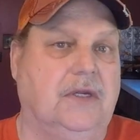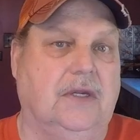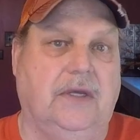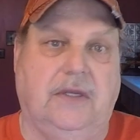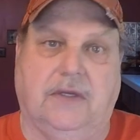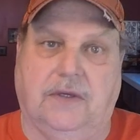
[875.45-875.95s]
and
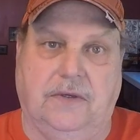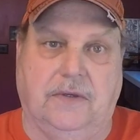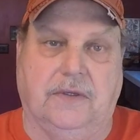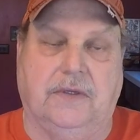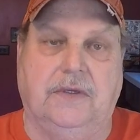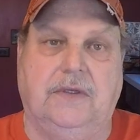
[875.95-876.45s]
let it cook.
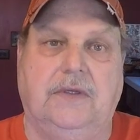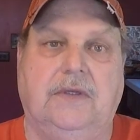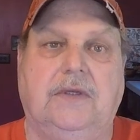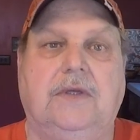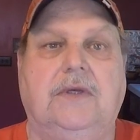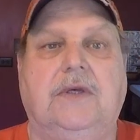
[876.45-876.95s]

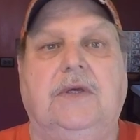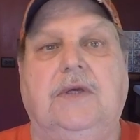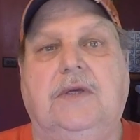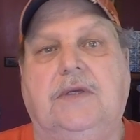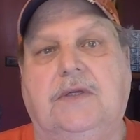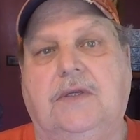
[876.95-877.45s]

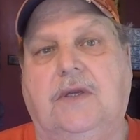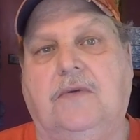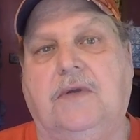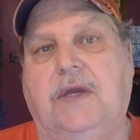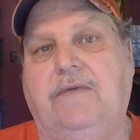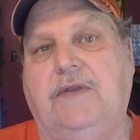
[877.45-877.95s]
And
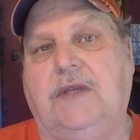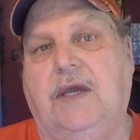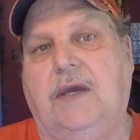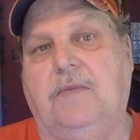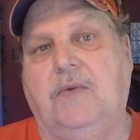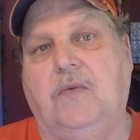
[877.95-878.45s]
don't give it
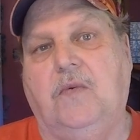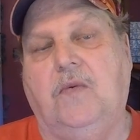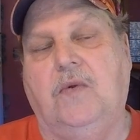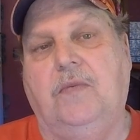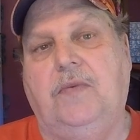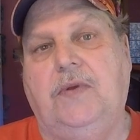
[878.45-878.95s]
time to warp.